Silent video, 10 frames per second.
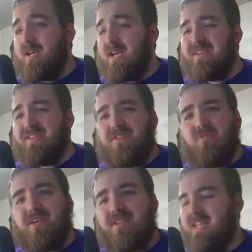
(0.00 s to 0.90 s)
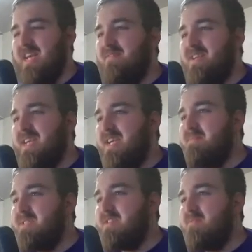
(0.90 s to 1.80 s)
I mean, if you win 11
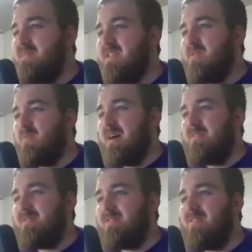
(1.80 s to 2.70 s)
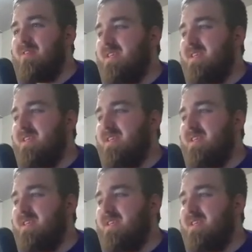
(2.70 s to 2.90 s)
games and don't make the wild card,